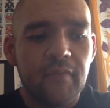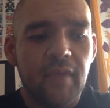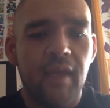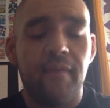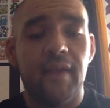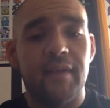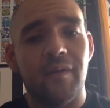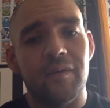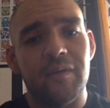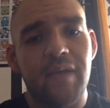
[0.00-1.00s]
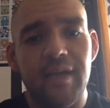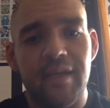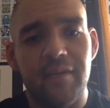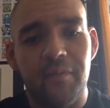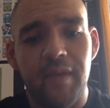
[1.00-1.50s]
and that's also tied
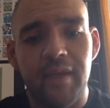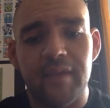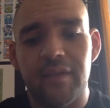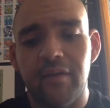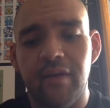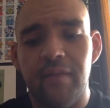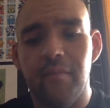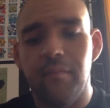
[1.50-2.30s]
in with my Instagram.